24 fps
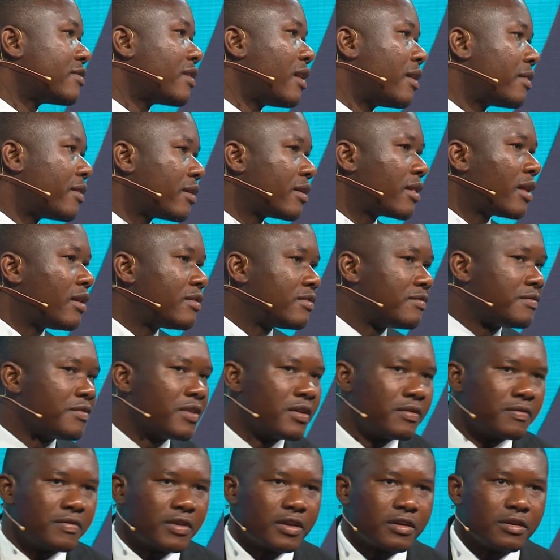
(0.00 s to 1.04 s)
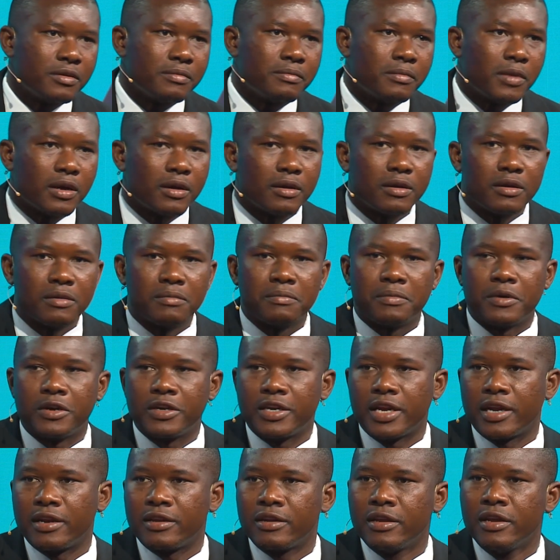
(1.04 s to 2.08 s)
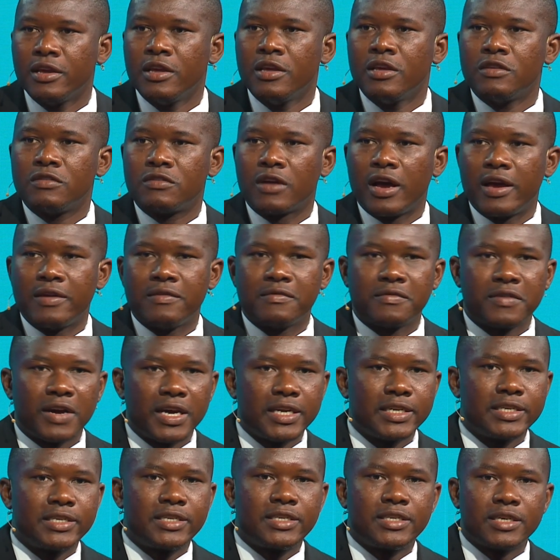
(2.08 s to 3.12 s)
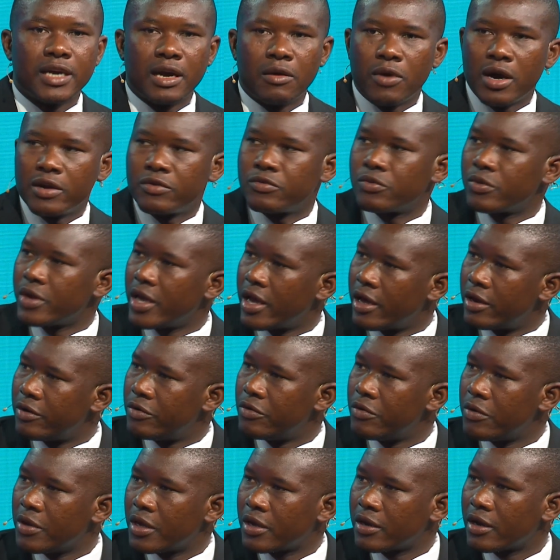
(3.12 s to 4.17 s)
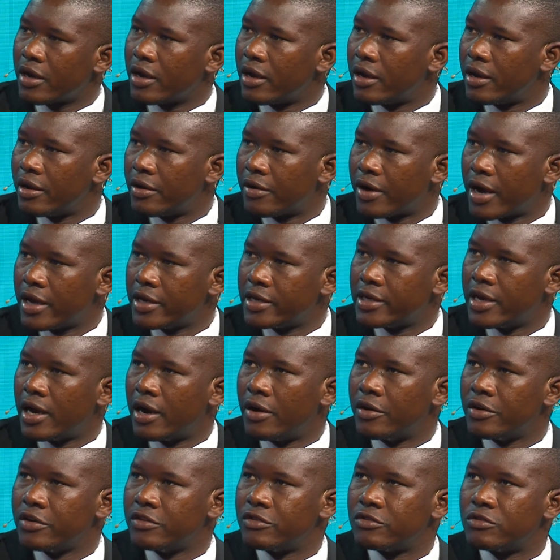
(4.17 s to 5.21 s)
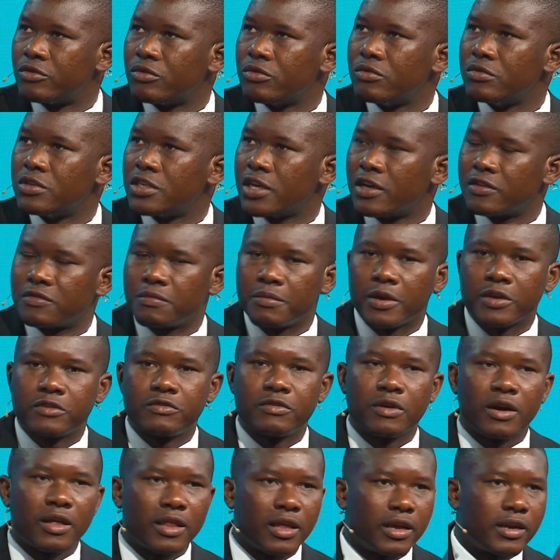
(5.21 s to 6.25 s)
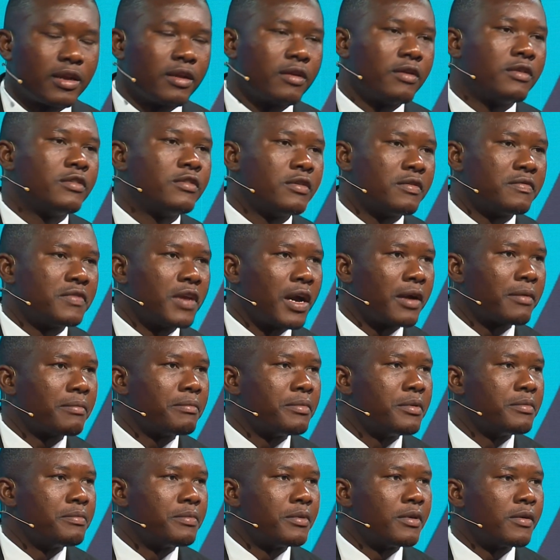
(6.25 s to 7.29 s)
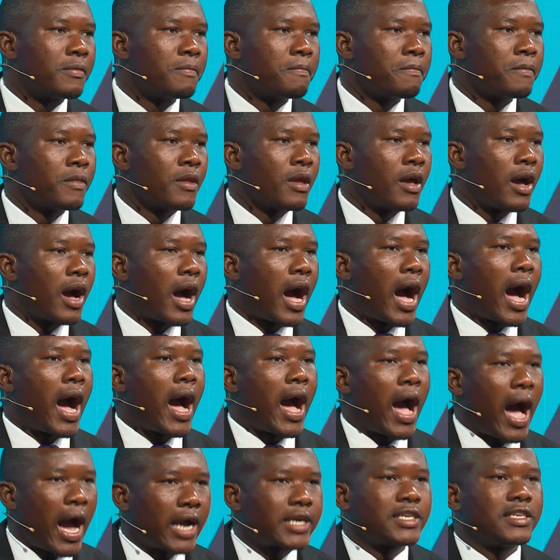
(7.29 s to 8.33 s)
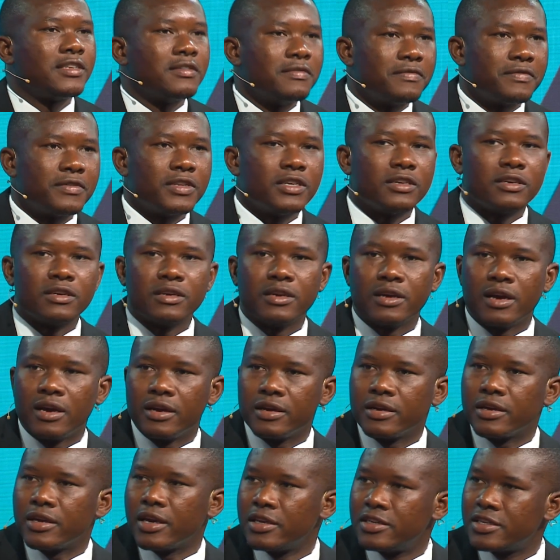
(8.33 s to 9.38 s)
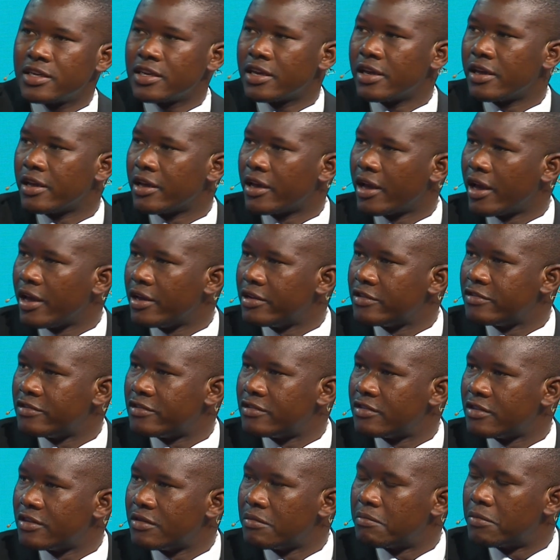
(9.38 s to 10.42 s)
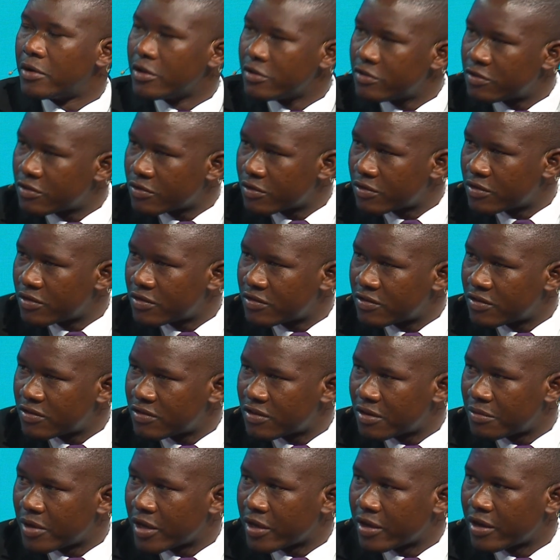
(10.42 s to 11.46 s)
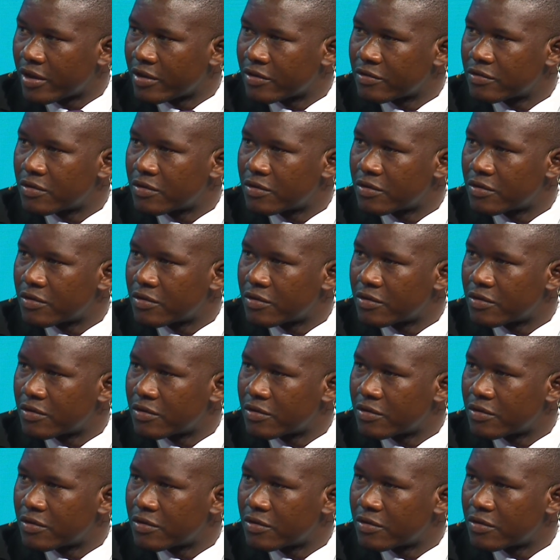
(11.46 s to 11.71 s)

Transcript: I think that's very, very important. So I invite, what we are doing right now is to just make sure that a lot of young people are actively getting engaged in political decision making.